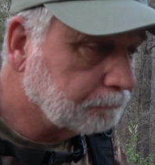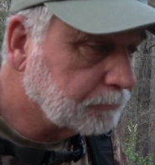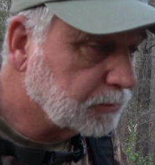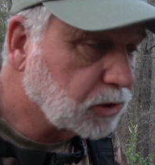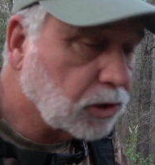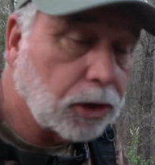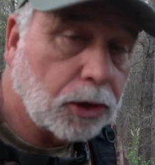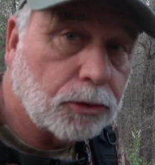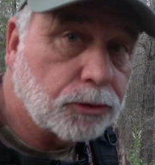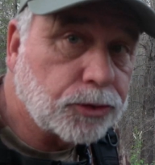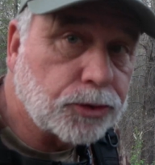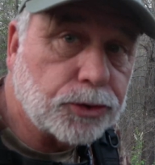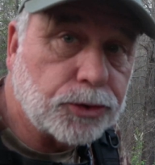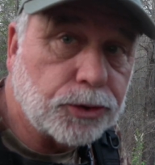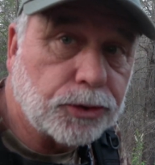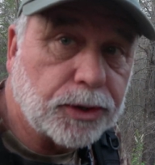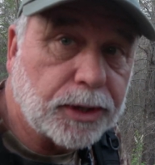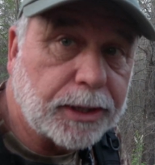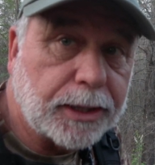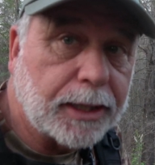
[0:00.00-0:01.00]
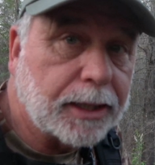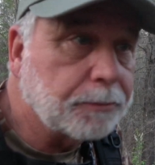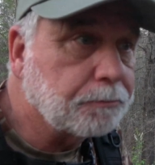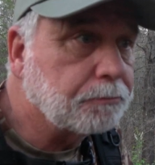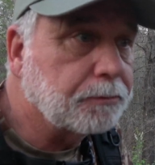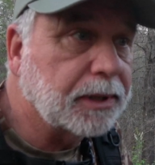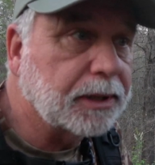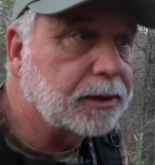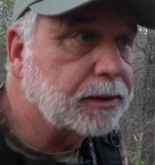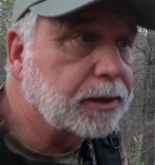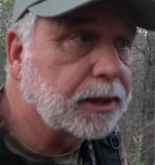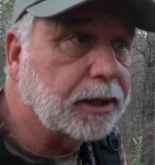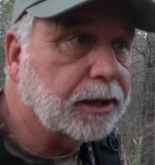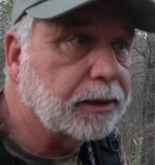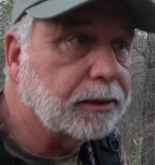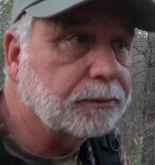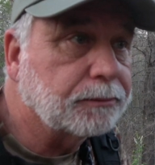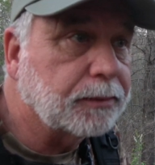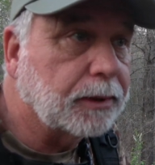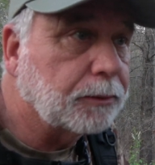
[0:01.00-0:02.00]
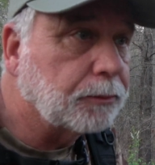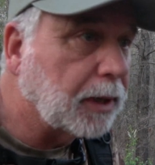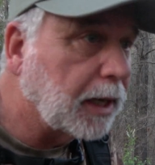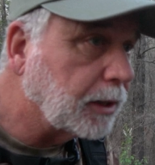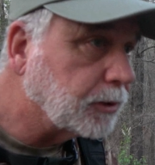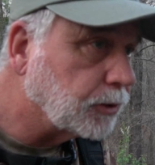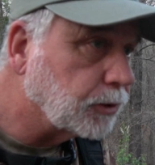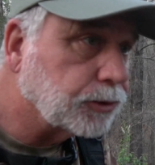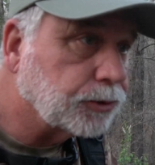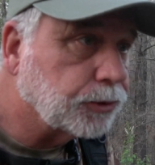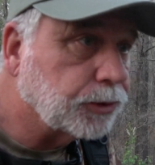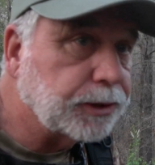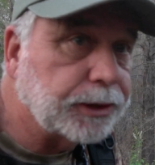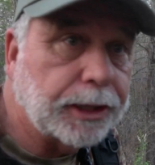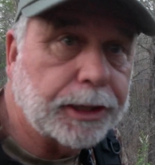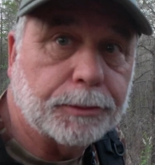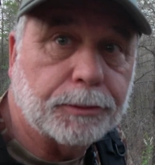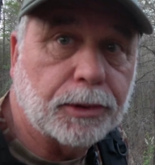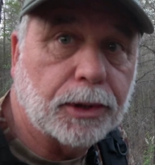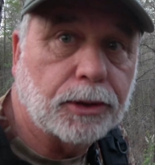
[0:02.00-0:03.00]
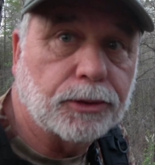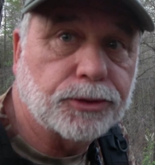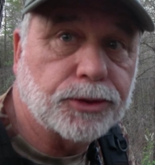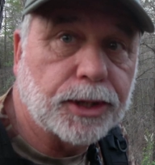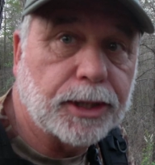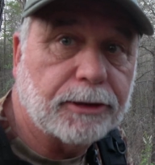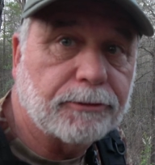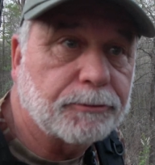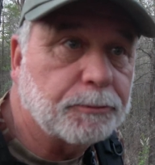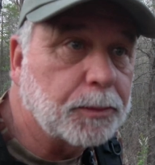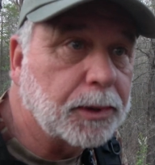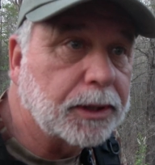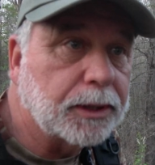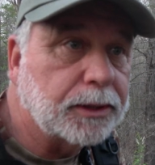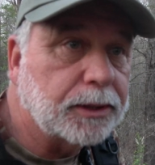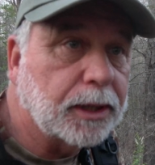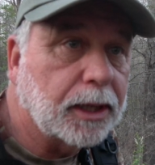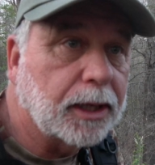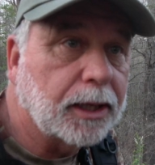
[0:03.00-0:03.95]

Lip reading: as close as you can get, but I just couldn't get them close enough. But